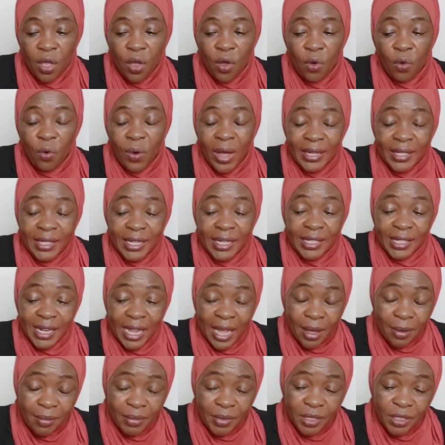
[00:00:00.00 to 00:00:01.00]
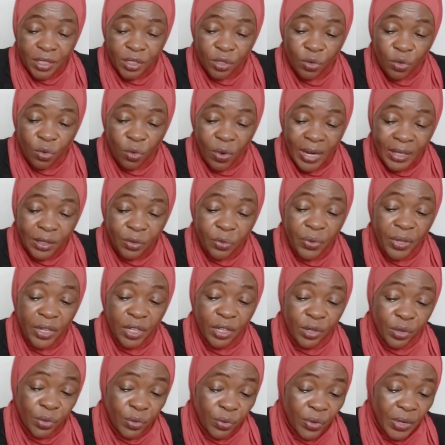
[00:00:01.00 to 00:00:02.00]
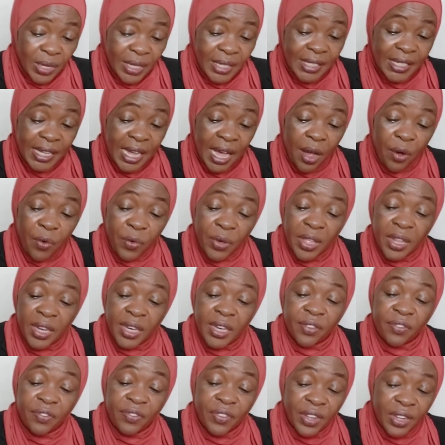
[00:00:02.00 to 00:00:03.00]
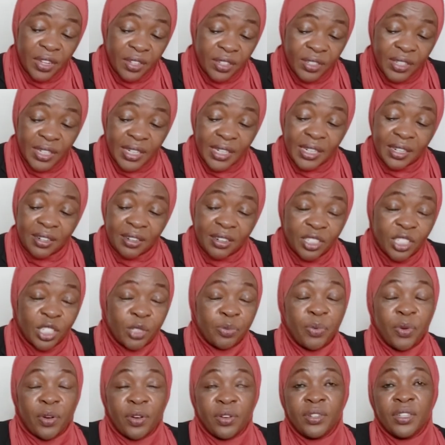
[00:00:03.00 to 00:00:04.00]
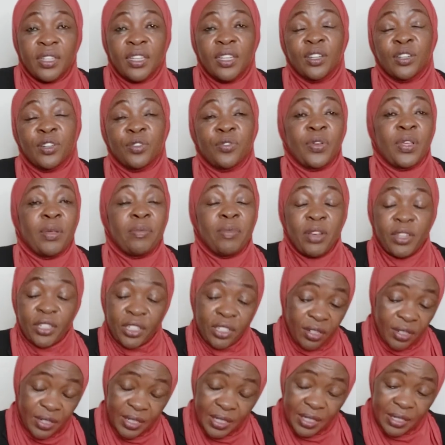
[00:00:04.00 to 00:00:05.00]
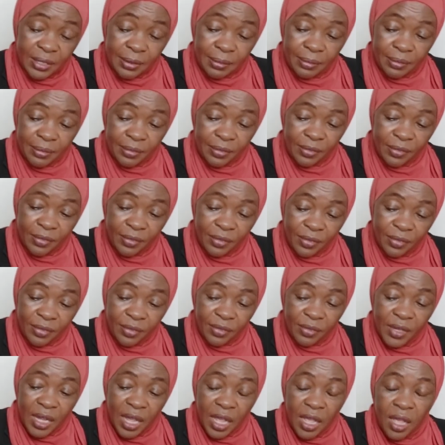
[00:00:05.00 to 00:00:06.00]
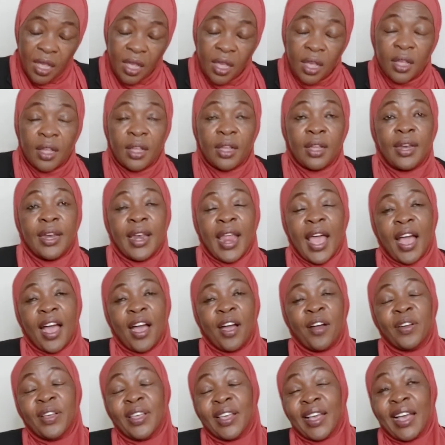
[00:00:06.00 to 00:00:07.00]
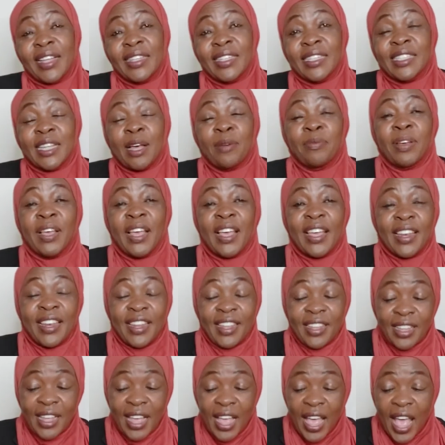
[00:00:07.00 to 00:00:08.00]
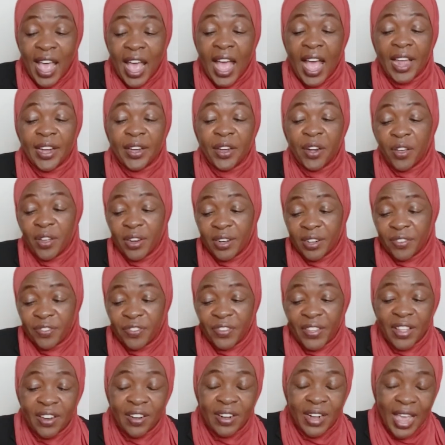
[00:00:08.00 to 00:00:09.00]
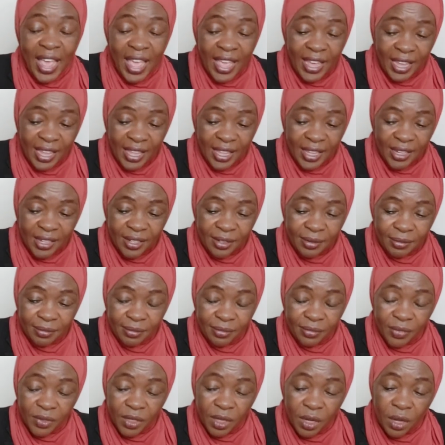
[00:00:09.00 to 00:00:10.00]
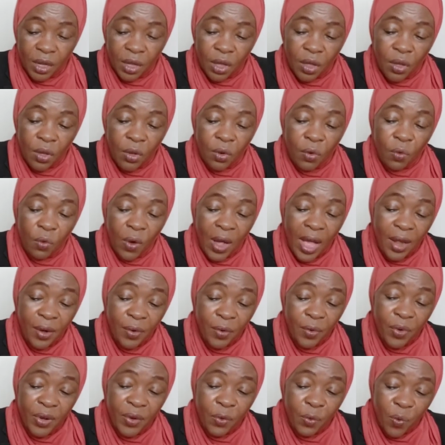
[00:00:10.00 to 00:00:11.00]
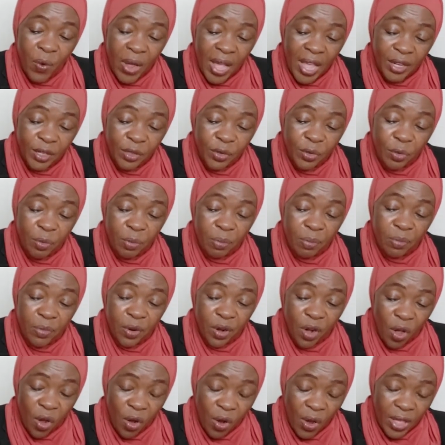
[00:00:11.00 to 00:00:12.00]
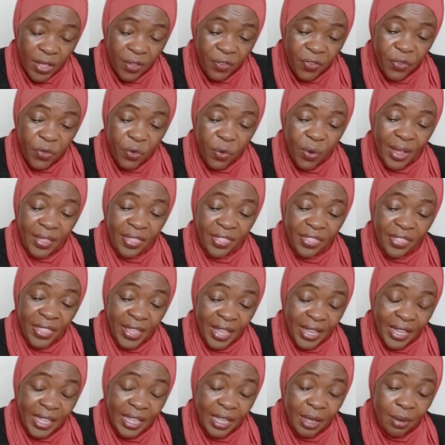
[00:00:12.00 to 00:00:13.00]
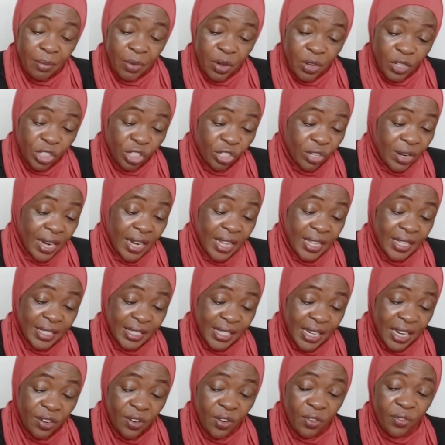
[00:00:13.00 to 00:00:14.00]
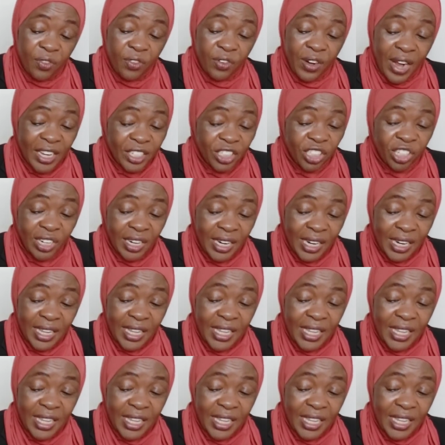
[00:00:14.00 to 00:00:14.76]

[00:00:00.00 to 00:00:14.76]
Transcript: What determines what we do is how individuals respond to emotions. Now, he has a subheading, I don't feel like it. One way to know if you are thinking emotionally instead of rationally